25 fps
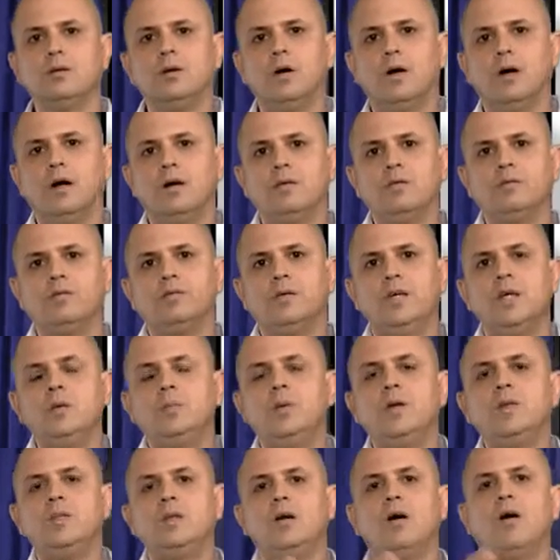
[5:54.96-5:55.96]
of
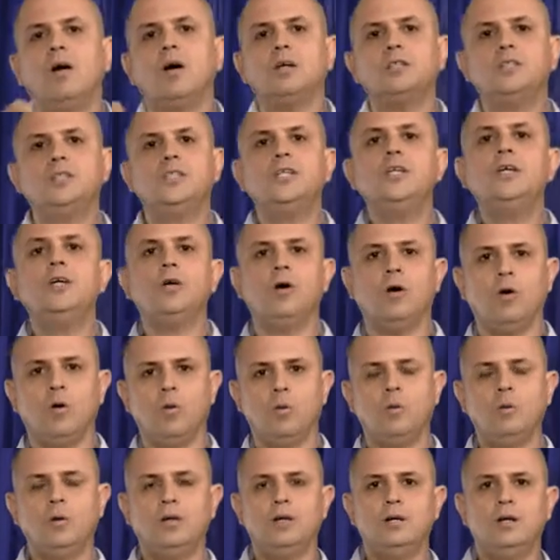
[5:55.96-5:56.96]
keeping the
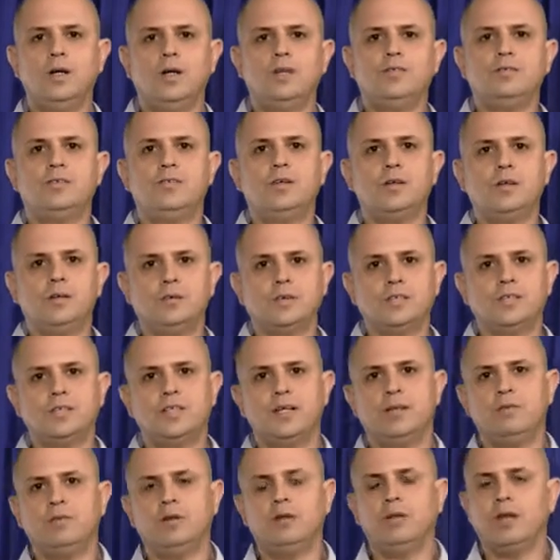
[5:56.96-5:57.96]
RTO at synchronous
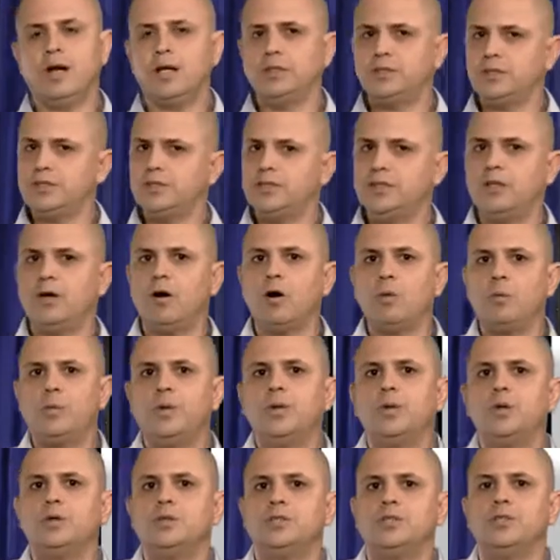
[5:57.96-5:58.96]
level, not just the
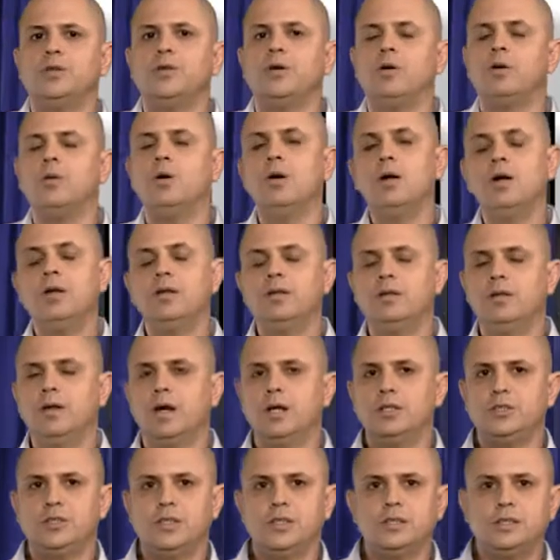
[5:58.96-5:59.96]
RPO 0,
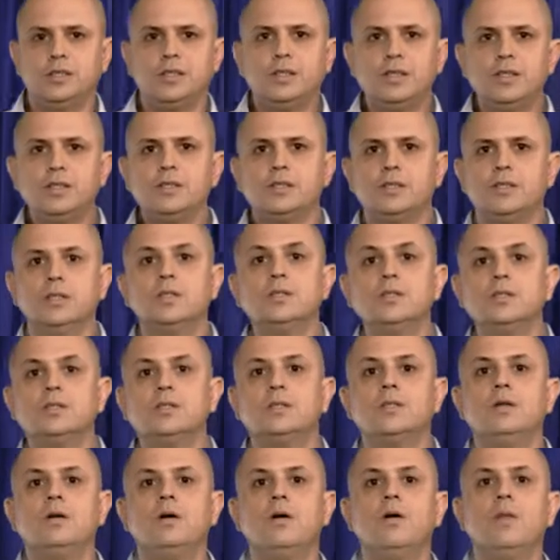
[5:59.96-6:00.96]
not just the
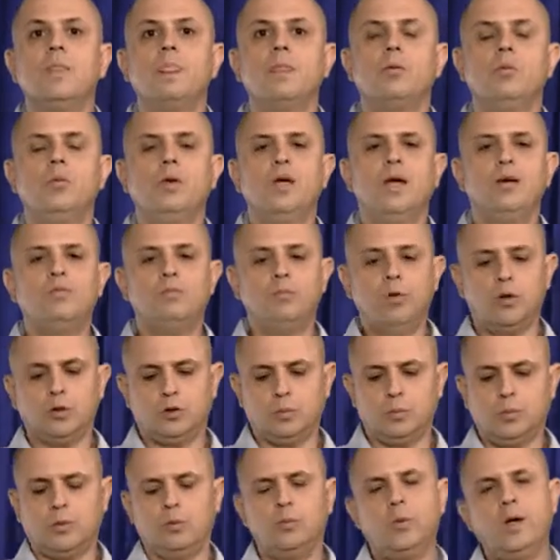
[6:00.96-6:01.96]
distance. We have
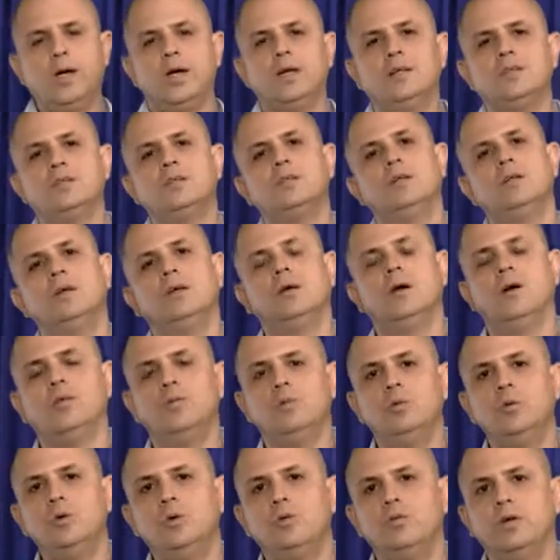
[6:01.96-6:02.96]
multiple ways of
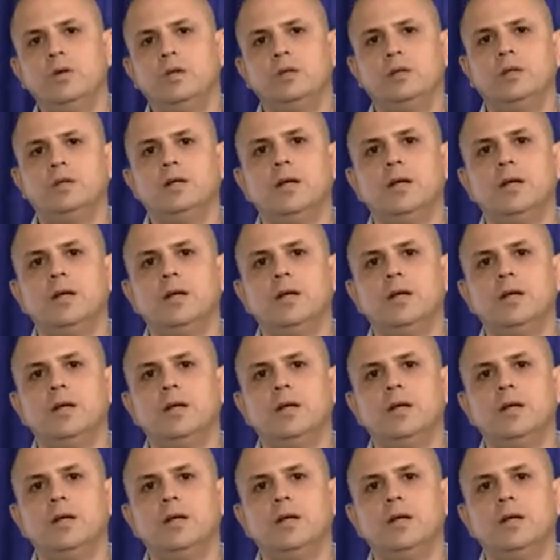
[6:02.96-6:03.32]
moving the